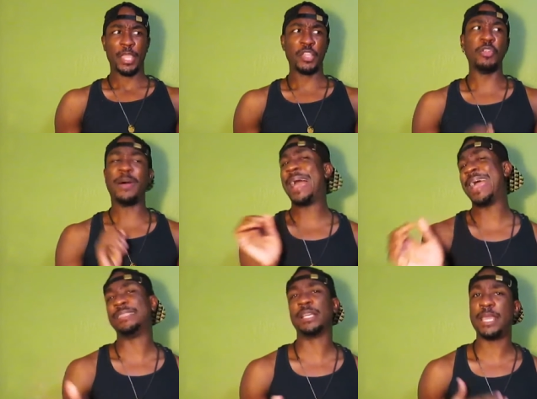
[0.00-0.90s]
you know, I
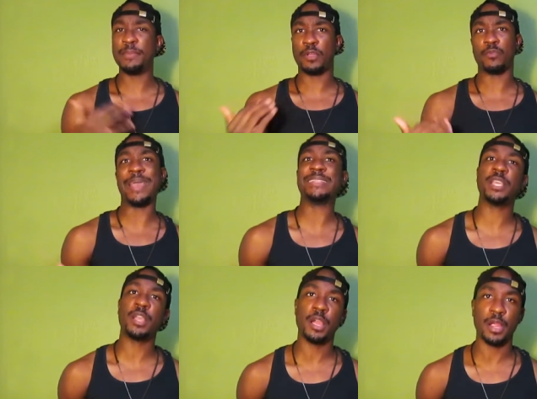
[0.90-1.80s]
had to keep
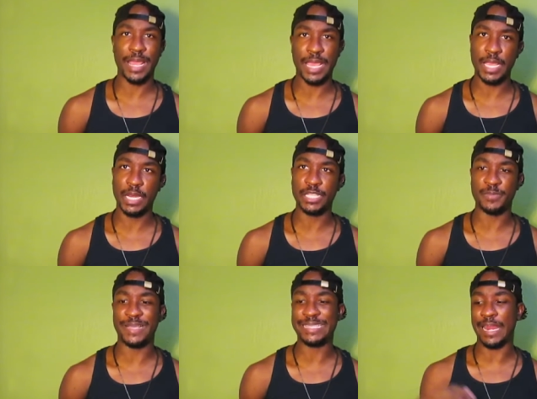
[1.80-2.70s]
correcting her English
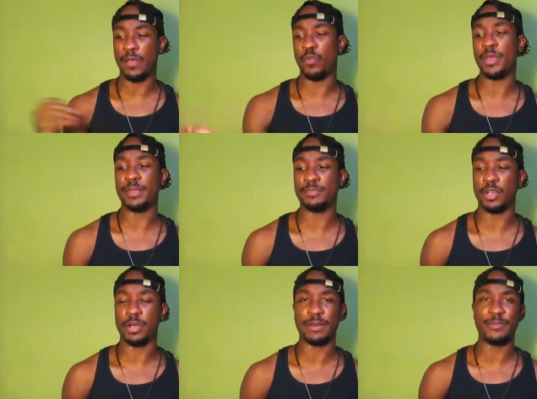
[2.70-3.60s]
because I didn't want them
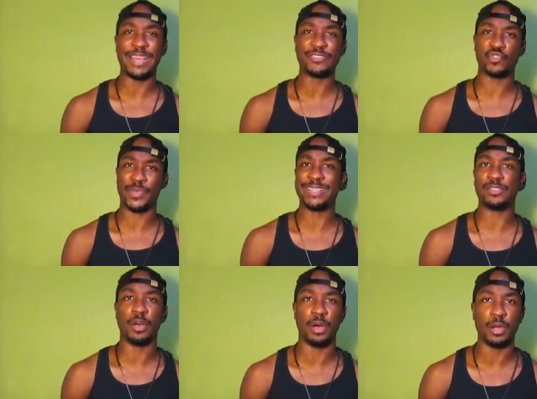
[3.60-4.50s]
talking that street
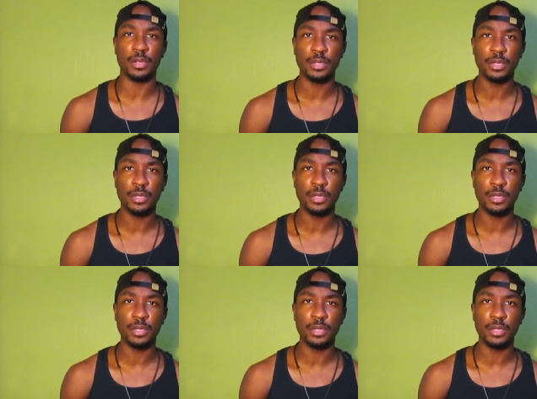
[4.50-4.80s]
talk.